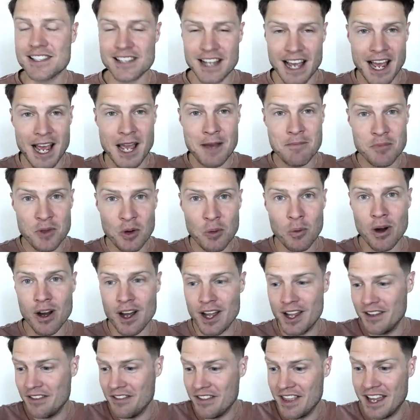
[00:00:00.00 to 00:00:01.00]
I'm the
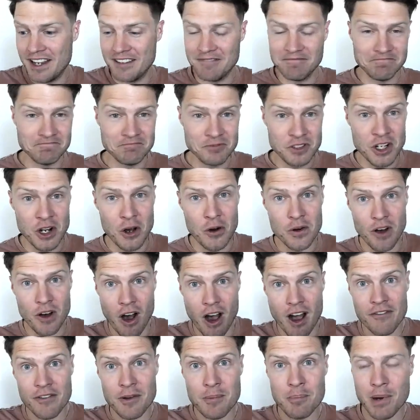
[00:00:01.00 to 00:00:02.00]
one that, you know,
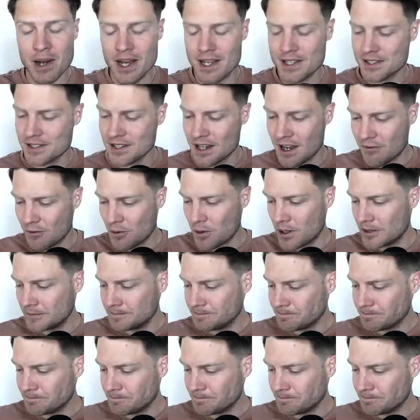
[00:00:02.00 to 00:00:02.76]
often buys software.